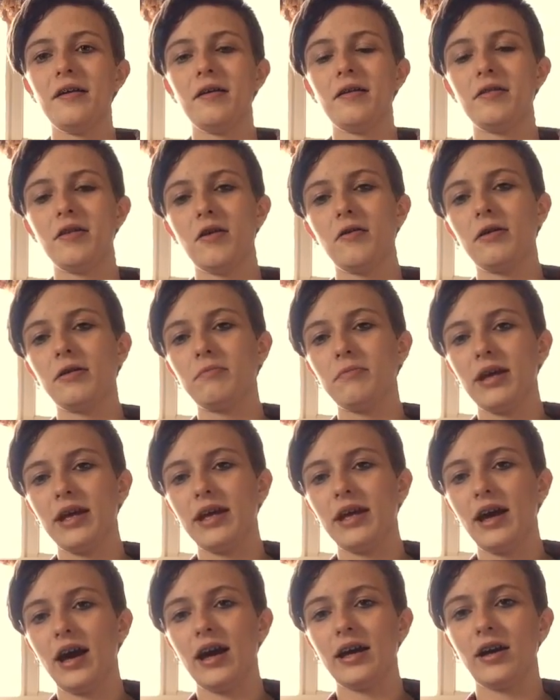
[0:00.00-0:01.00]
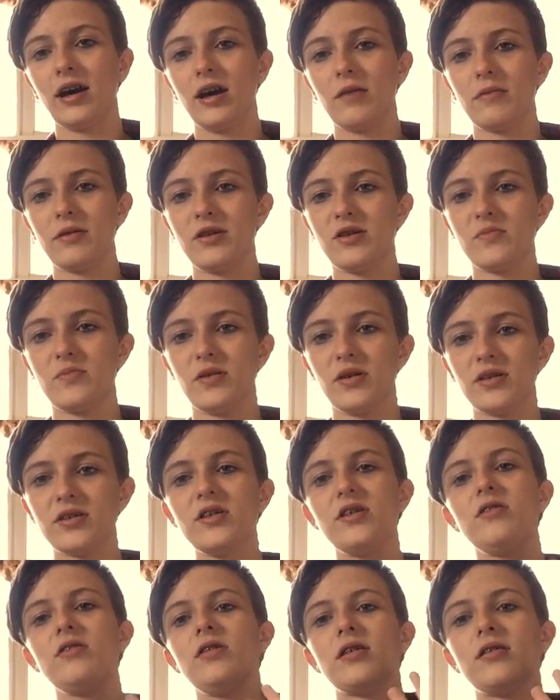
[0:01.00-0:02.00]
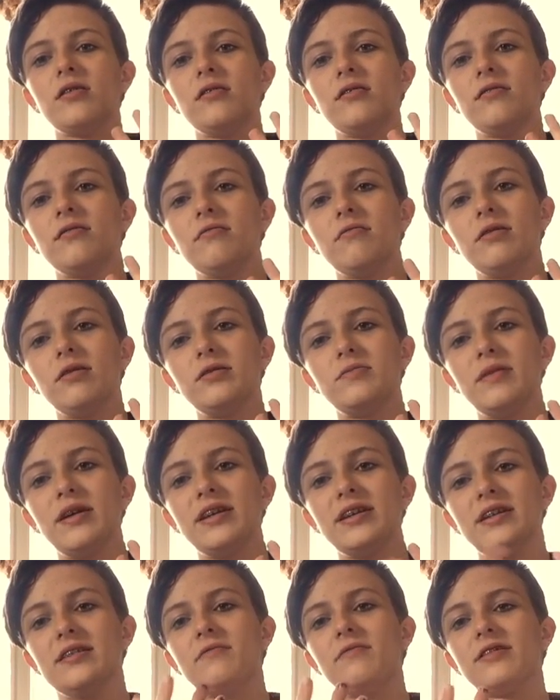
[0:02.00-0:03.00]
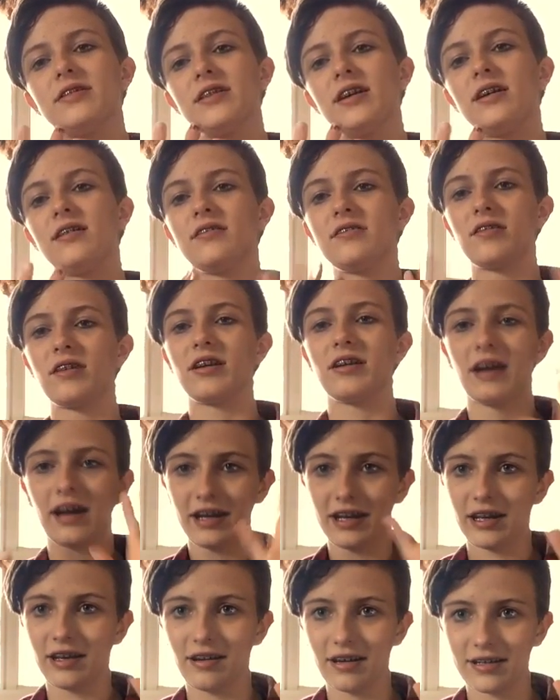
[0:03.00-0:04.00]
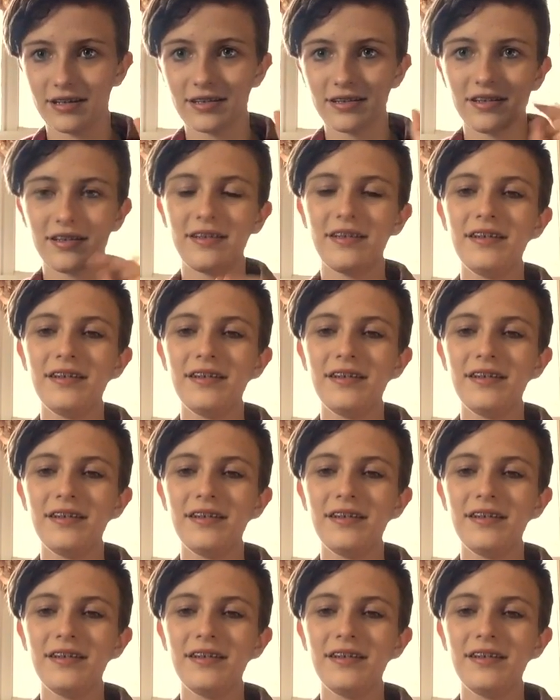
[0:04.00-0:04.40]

knowing me, I got a bunch of books. Oh, one's painting, one's not. Sorry, I digress.